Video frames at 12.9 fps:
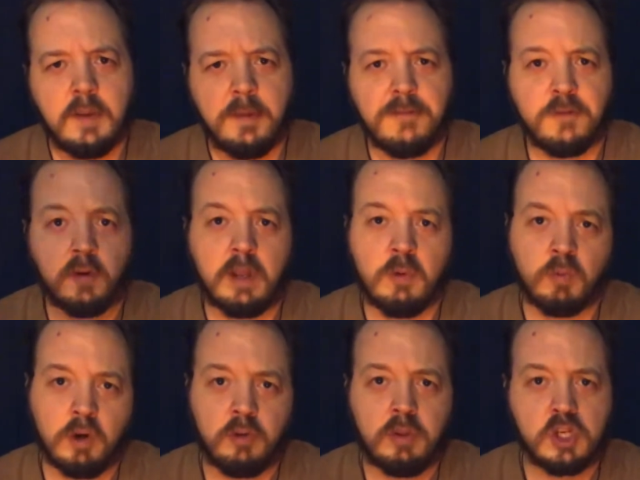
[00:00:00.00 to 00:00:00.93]
before he
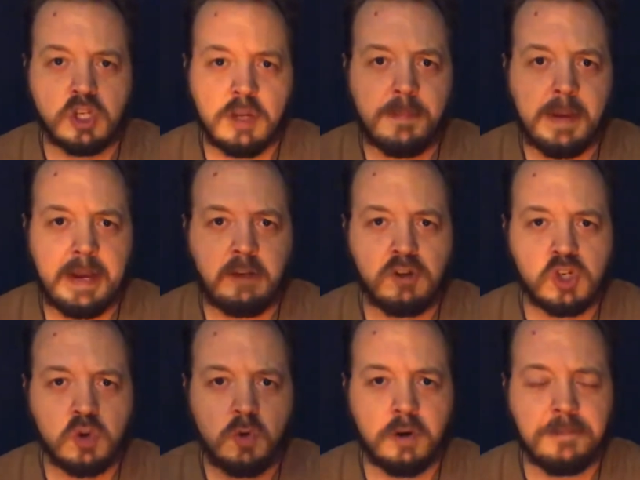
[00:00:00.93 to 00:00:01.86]
rowed the ship back to
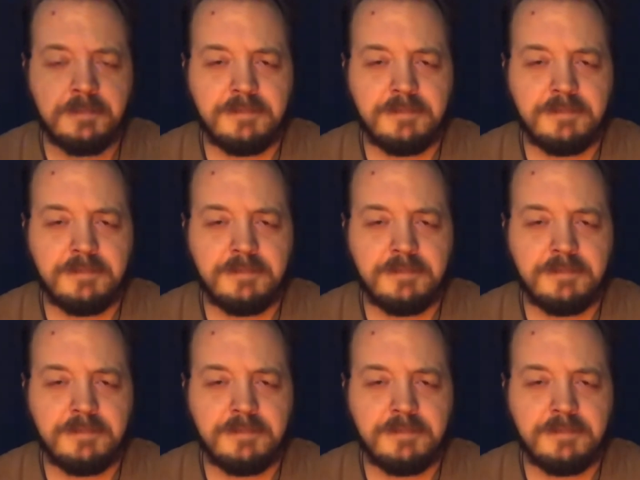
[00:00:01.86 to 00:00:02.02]
shore.